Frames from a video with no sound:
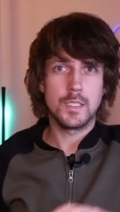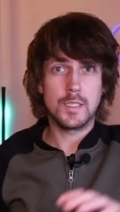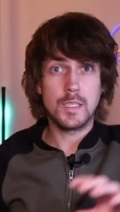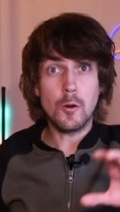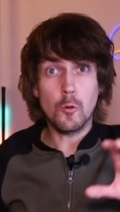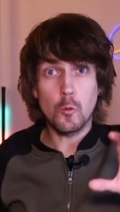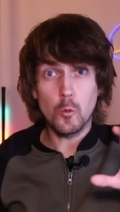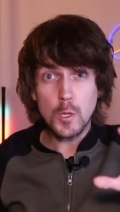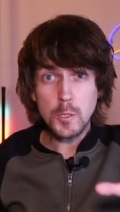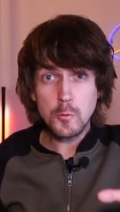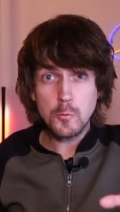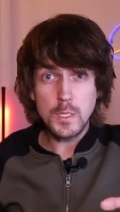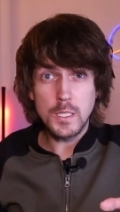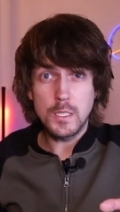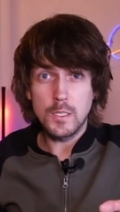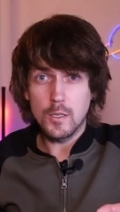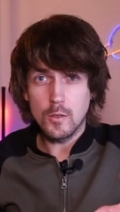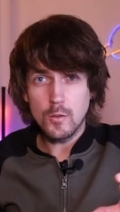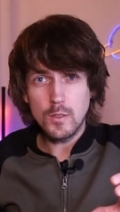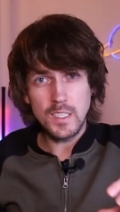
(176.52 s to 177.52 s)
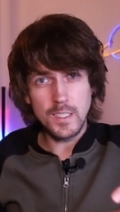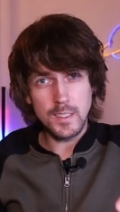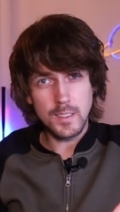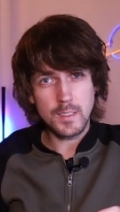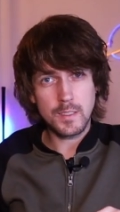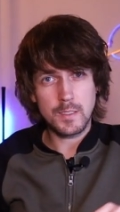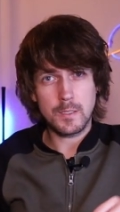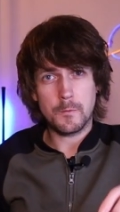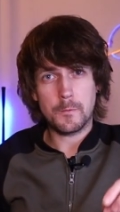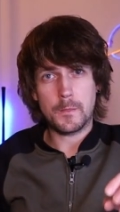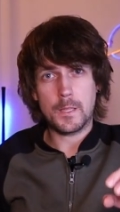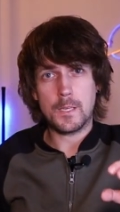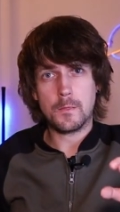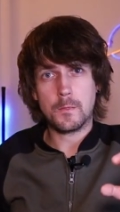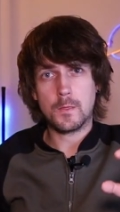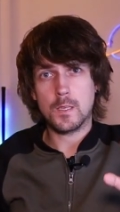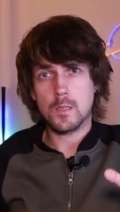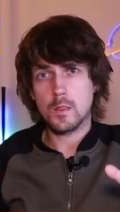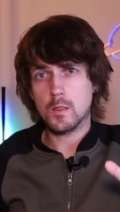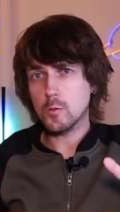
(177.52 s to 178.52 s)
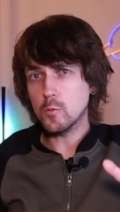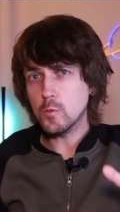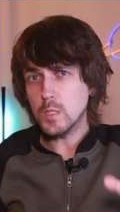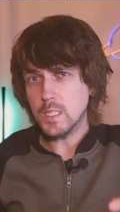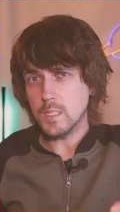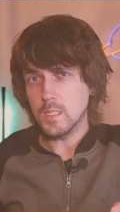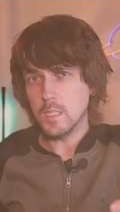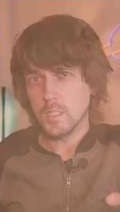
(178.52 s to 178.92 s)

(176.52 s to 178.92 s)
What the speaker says: So what we know is that the 3